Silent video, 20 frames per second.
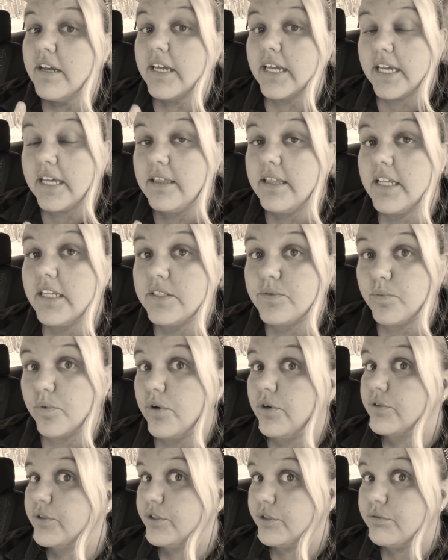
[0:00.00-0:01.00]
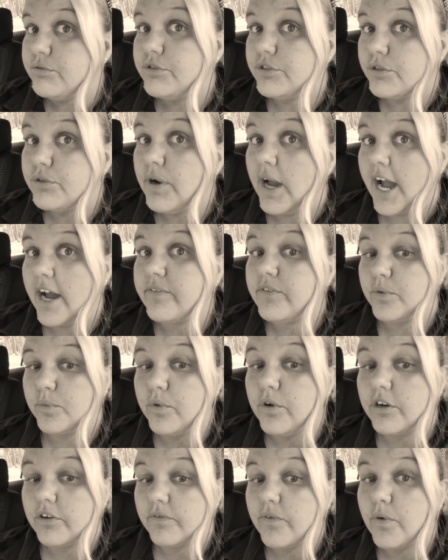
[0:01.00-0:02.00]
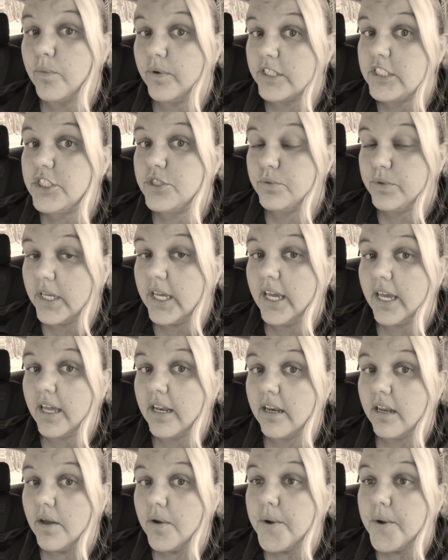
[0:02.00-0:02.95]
in this world you do have to work for what you get?